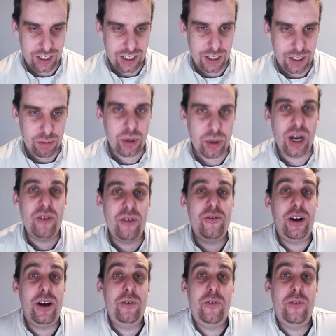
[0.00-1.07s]
but I
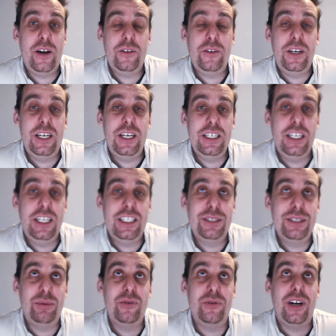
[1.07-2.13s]
found that it's
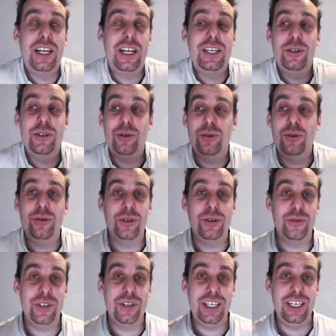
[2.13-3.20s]
provided all of
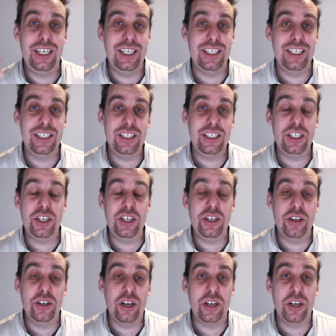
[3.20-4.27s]
the
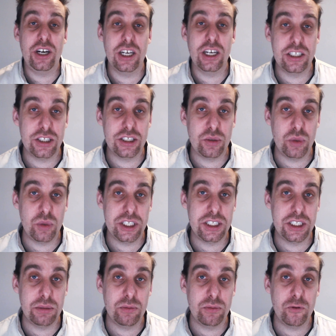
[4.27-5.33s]
guidance and
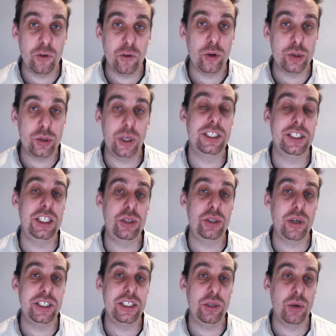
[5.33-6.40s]
wisdom for
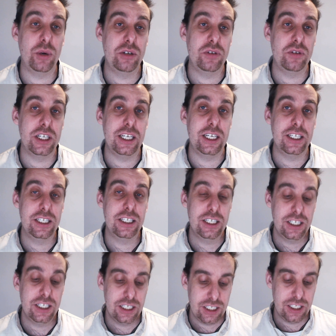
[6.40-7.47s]
2021. Really,
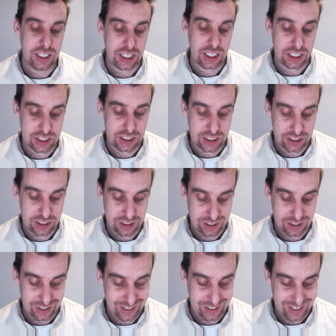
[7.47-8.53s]
it's
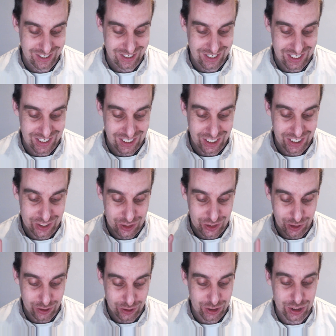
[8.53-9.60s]

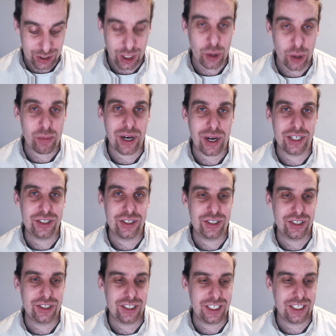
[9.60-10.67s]
got so much
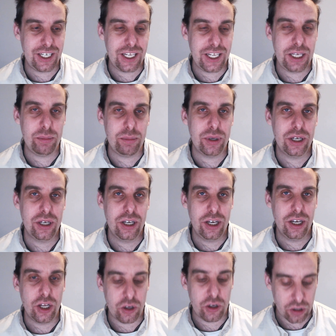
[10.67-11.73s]
deep
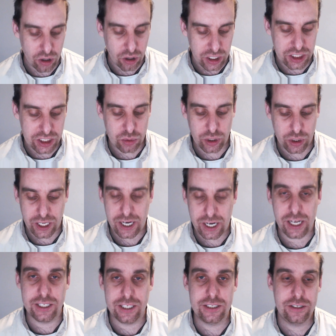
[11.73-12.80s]
knowledge within it.